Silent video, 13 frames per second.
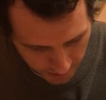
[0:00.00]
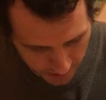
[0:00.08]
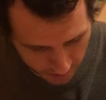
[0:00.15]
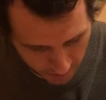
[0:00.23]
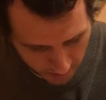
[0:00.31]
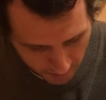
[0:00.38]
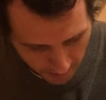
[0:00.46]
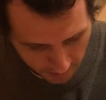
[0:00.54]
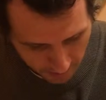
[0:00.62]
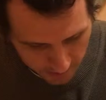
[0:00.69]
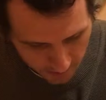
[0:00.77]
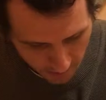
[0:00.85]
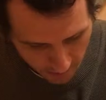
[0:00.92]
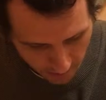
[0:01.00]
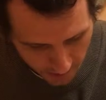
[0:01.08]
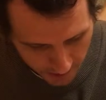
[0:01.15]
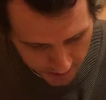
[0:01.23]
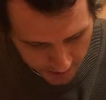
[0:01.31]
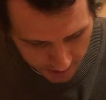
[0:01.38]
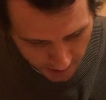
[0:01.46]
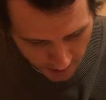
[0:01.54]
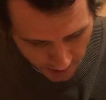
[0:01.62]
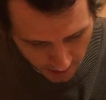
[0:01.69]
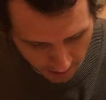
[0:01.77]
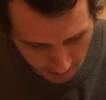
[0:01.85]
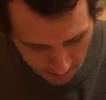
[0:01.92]
is not mental speculation
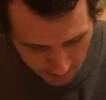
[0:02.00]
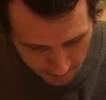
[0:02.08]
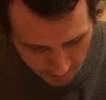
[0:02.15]
by the